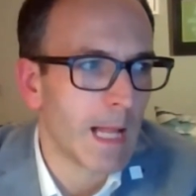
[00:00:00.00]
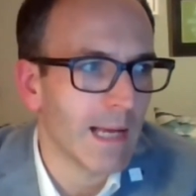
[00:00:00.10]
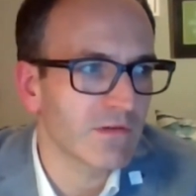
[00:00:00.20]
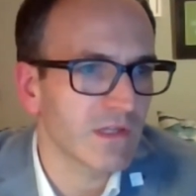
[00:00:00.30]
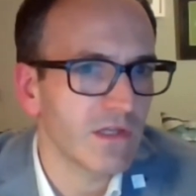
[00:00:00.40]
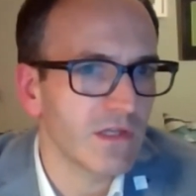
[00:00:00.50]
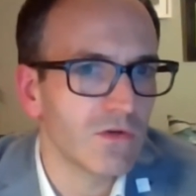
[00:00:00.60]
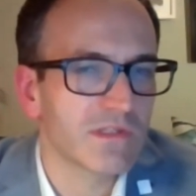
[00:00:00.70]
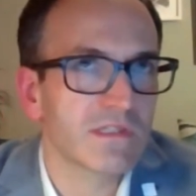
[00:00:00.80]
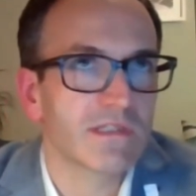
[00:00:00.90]
How do
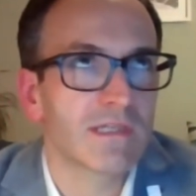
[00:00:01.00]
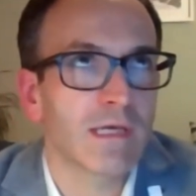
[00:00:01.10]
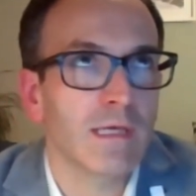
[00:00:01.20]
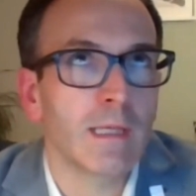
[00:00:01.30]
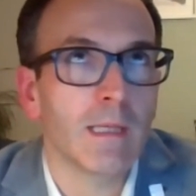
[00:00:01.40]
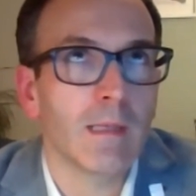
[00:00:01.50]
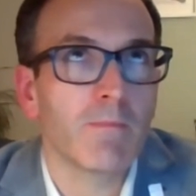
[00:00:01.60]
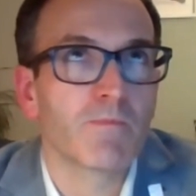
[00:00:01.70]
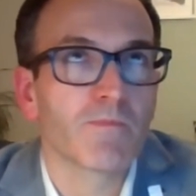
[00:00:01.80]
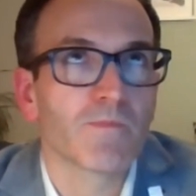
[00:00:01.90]
you see